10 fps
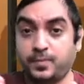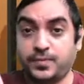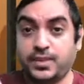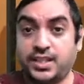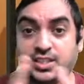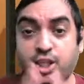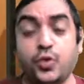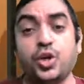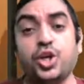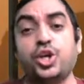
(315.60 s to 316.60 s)
That's
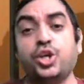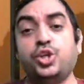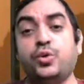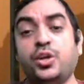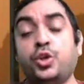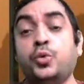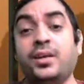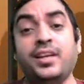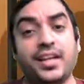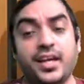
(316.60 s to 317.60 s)
how your
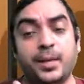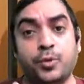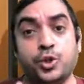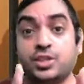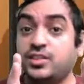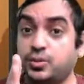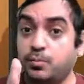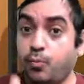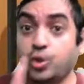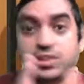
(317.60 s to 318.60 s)
human emotions
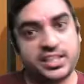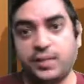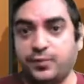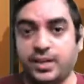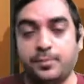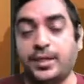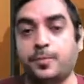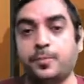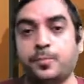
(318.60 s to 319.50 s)
mostly will be.